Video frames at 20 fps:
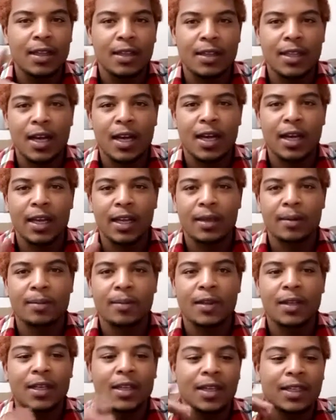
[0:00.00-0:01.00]
Thyme.
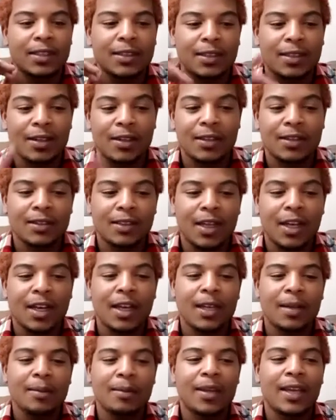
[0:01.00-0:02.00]

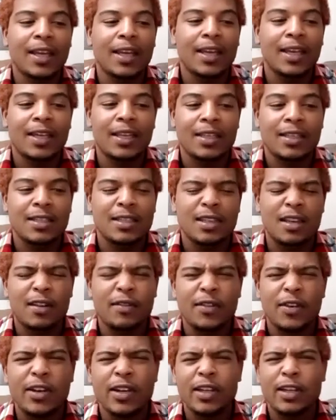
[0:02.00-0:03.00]
Thyme is a
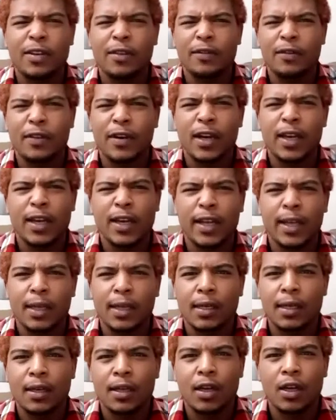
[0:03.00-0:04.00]
very
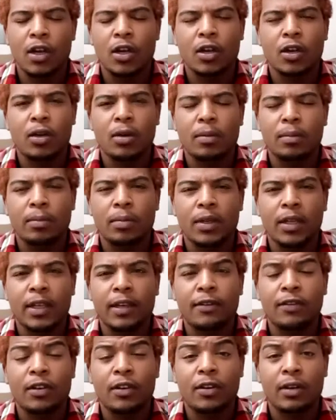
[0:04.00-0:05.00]
divine herb,
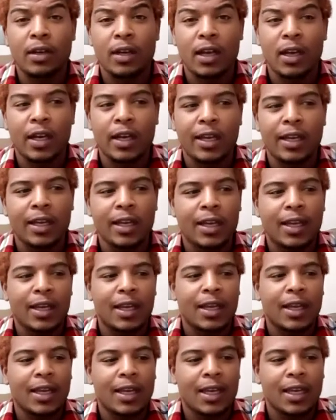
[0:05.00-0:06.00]
believe it or not.
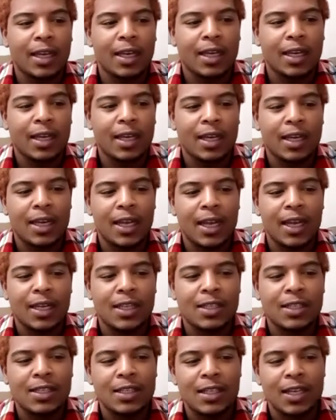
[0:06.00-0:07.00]
It
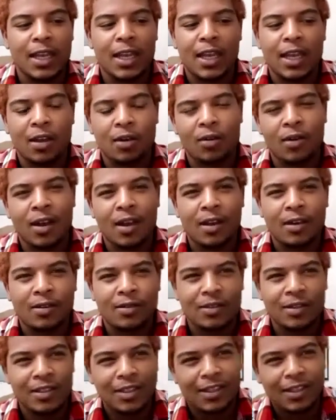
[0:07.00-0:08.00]
connects and
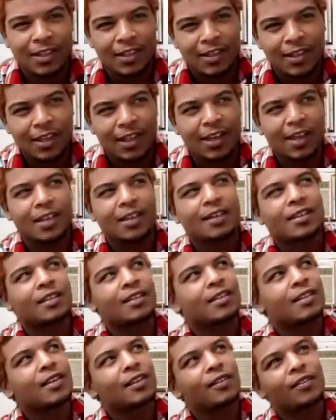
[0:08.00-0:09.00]
grounds that
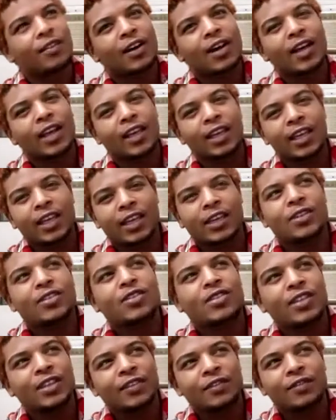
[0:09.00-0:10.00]
divine
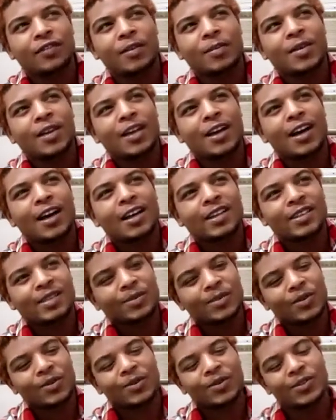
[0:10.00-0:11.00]
energy from the
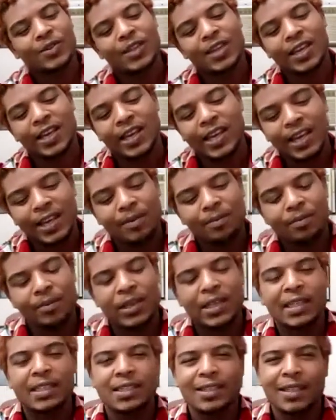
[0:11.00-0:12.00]
cosmos and
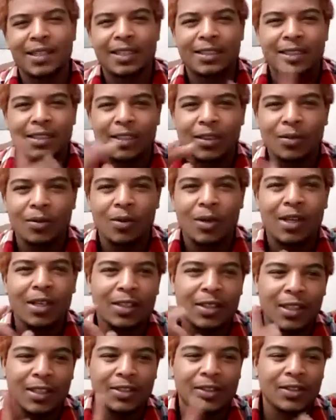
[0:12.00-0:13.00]
brings it into the work
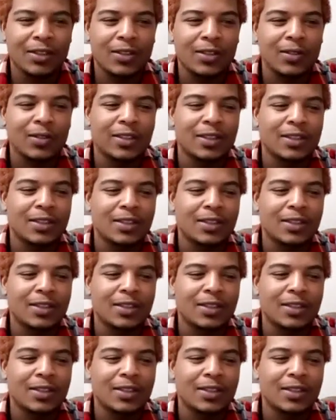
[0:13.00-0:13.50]
that you're doing.